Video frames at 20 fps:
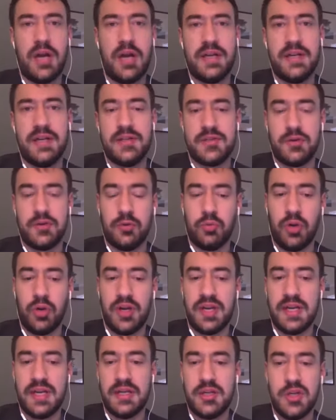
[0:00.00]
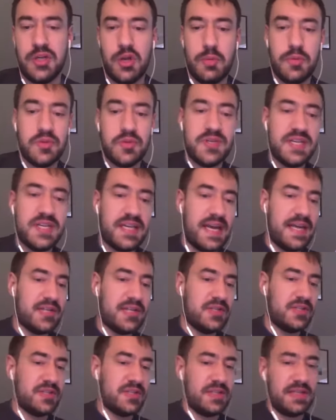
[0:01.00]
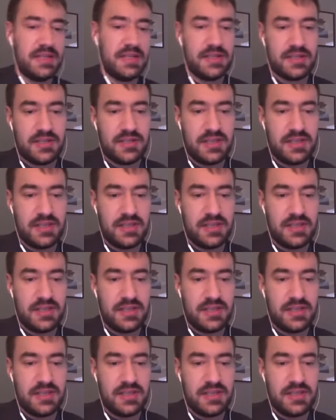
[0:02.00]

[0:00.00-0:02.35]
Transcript: audience are running, you know, boutique agencies.